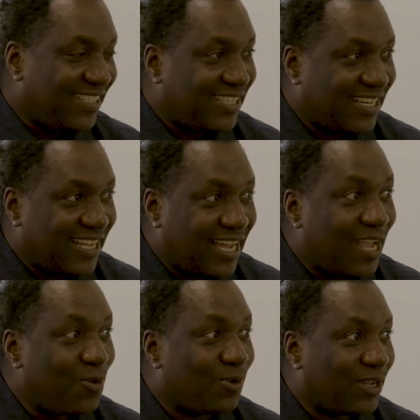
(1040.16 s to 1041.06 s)
things that
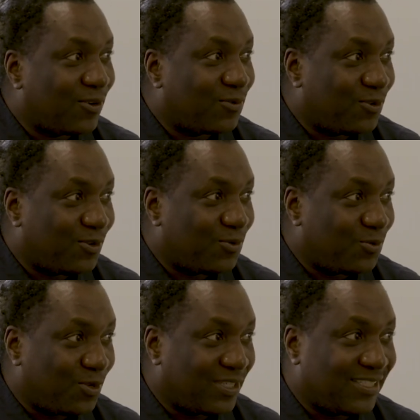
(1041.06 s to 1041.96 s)
I look out for,
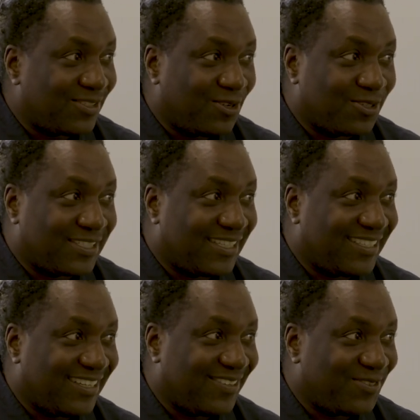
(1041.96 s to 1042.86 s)
what is
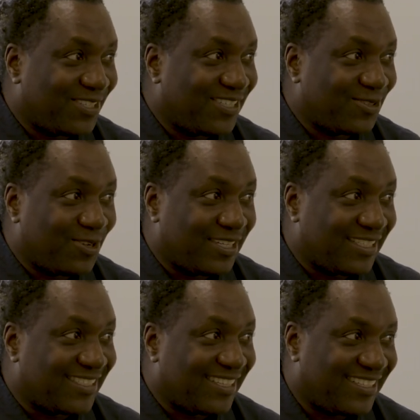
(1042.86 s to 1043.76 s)
unstated, what is
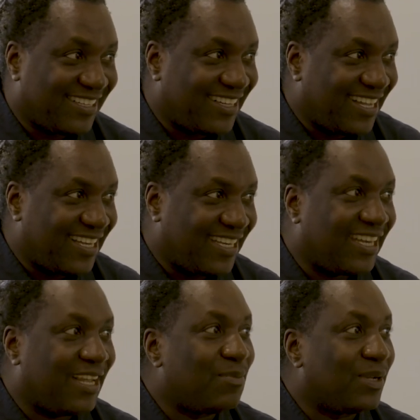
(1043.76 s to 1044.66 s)
understated, and
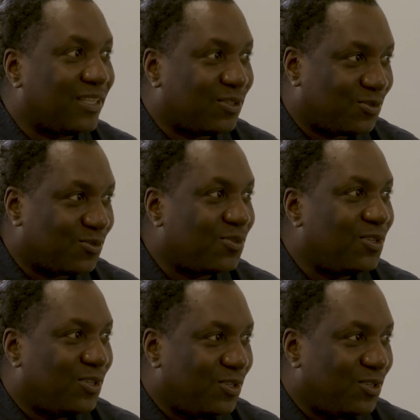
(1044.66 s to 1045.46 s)
then I begin to